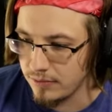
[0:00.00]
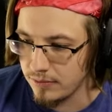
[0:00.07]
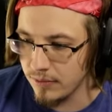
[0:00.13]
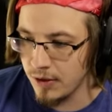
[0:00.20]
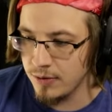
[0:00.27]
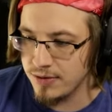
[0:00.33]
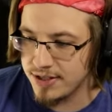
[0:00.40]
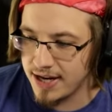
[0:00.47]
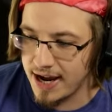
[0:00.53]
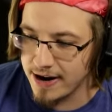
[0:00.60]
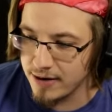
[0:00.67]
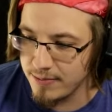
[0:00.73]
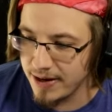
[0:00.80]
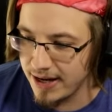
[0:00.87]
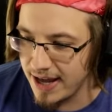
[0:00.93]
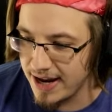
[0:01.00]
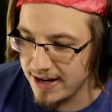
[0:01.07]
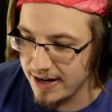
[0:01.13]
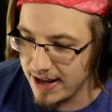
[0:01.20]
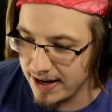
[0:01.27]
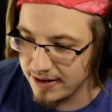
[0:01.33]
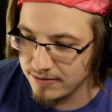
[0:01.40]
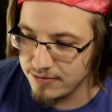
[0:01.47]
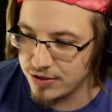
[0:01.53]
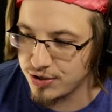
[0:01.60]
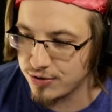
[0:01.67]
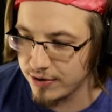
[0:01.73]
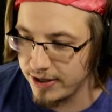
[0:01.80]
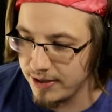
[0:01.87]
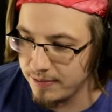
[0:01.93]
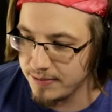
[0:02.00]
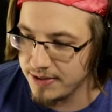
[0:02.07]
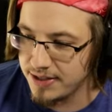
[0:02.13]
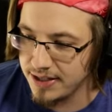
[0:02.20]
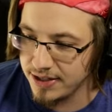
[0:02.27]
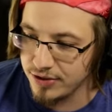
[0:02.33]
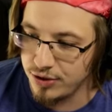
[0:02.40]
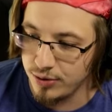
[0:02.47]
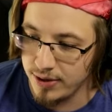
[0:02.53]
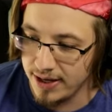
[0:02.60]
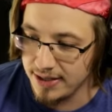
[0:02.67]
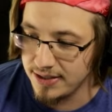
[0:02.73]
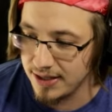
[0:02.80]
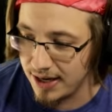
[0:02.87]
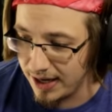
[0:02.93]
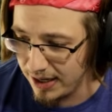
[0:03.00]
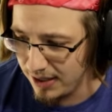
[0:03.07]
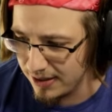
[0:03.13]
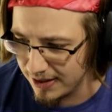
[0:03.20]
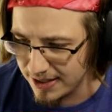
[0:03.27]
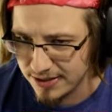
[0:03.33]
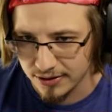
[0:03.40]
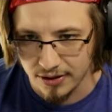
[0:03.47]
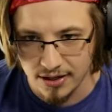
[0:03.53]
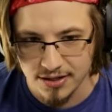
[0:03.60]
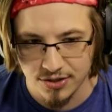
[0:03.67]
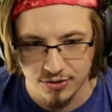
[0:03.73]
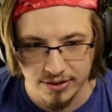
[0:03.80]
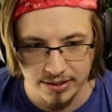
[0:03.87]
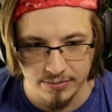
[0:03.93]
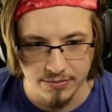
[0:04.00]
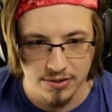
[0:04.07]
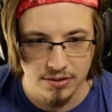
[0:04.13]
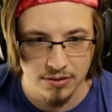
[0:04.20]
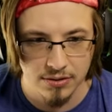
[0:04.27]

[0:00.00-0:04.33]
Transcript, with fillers: I was tired, made eight streams in two days. Hey, that's a lot of streams.